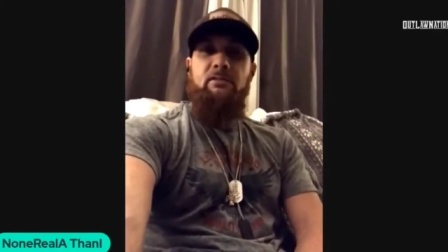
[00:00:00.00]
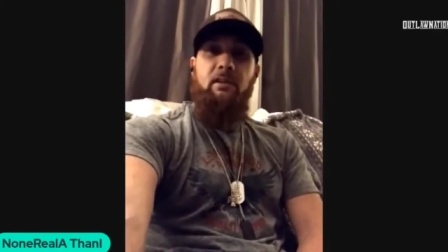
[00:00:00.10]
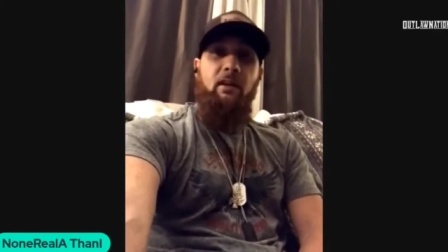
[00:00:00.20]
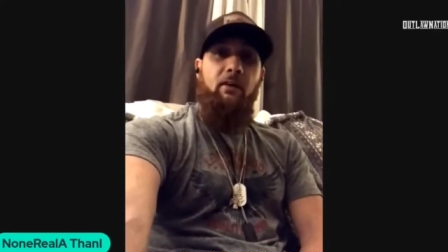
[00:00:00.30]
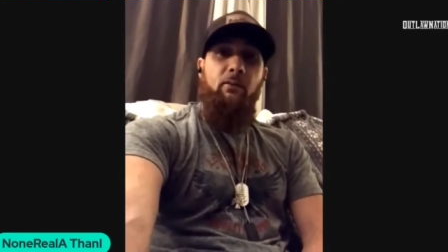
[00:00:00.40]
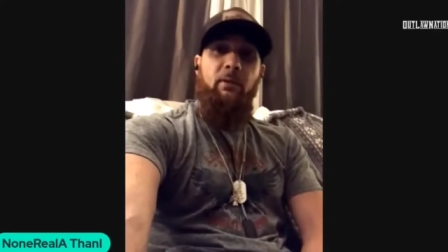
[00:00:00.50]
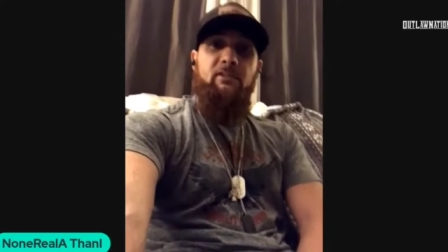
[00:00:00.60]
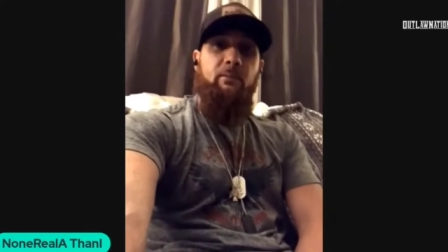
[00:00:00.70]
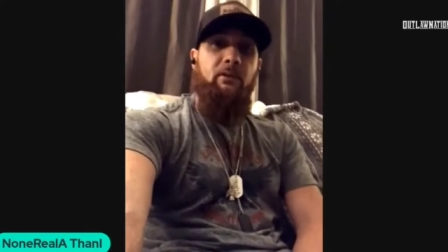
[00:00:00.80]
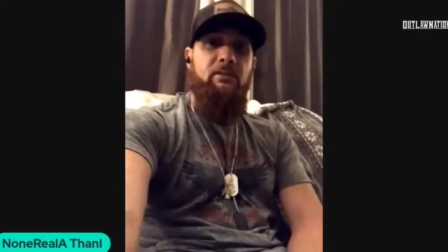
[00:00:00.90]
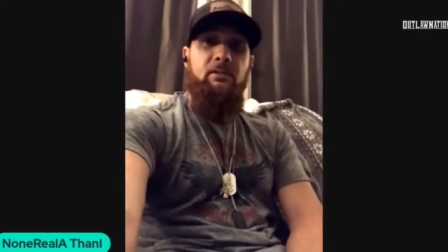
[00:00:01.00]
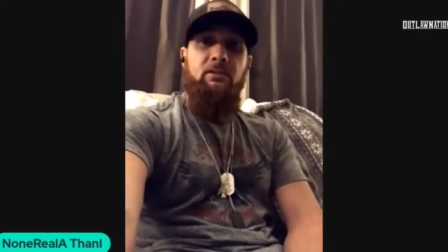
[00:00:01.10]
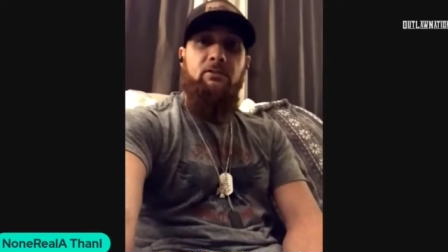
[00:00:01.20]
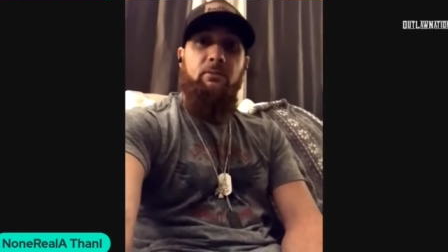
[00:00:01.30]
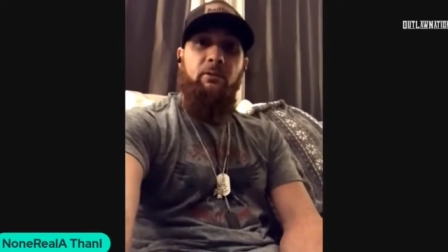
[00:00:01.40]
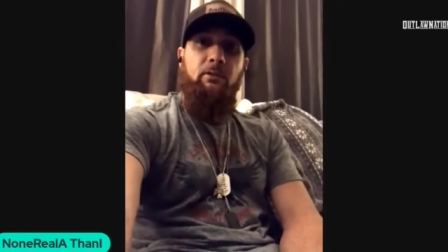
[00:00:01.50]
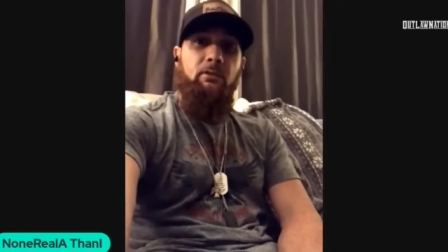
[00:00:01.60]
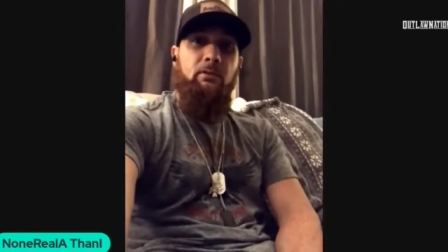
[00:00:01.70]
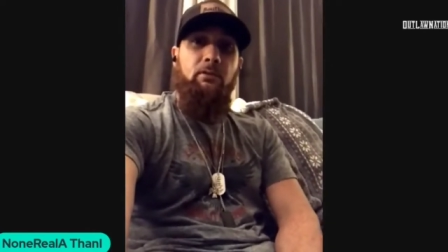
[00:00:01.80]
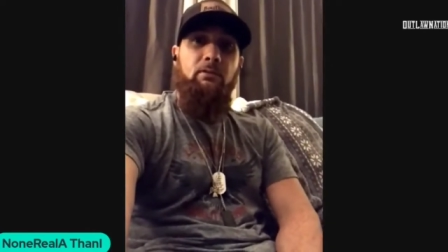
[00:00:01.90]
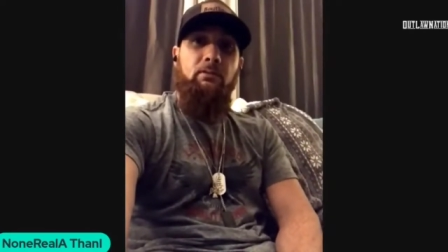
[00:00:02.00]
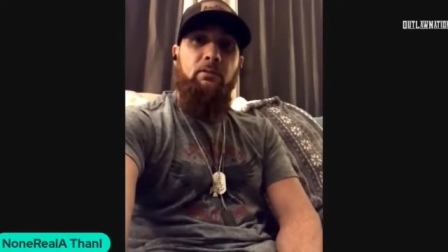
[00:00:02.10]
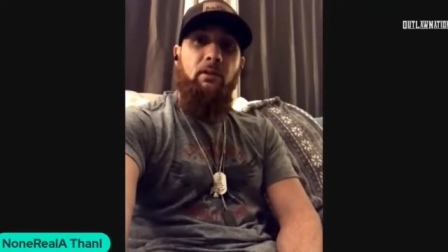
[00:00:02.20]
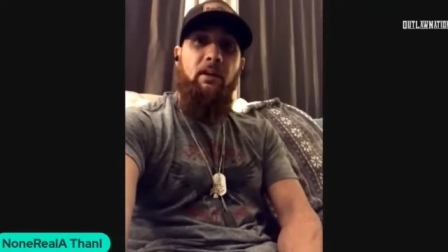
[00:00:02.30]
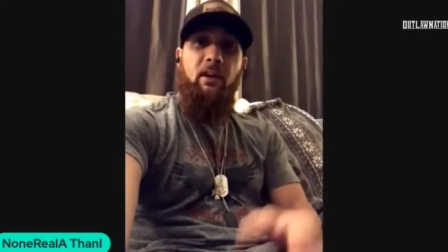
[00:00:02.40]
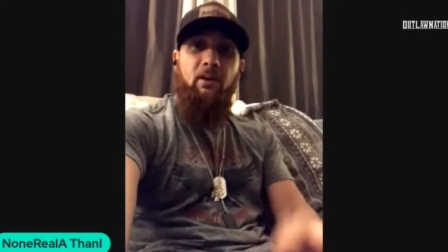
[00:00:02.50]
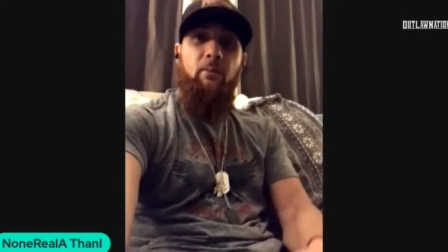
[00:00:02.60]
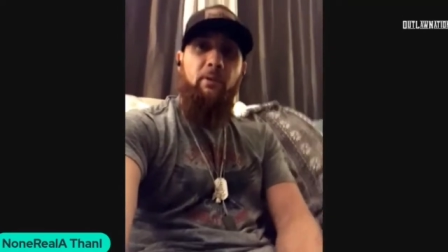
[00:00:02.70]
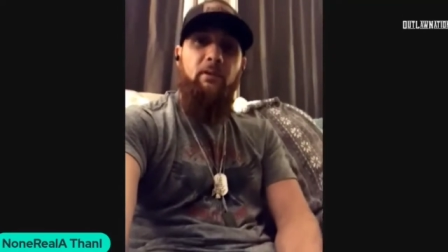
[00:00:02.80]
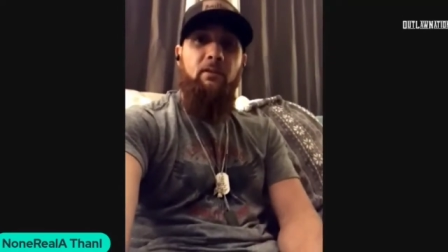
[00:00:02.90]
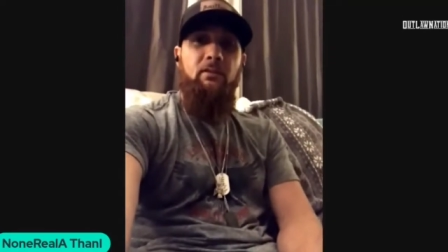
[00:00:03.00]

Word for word: then, everybody's been listening to me and hearing me.